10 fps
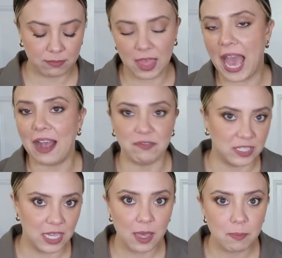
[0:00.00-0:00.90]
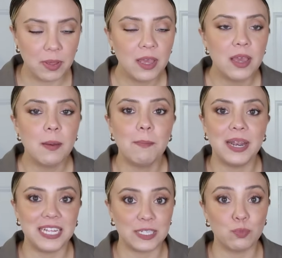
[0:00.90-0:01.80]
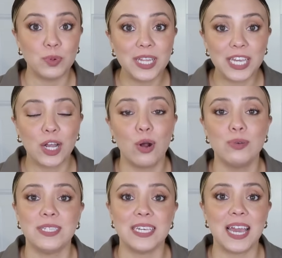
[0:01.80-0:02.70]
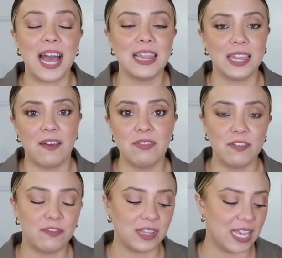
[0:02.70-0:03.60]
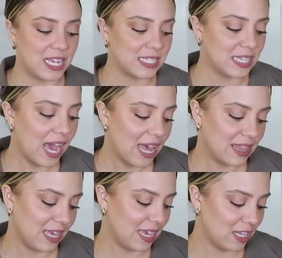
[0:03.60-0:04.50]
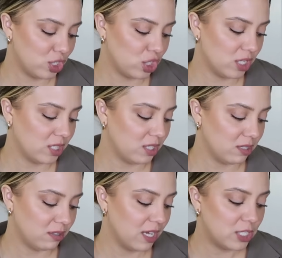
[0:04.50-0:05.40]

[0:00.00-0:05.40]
half zip but it's really cozy I love the fleece I think it's just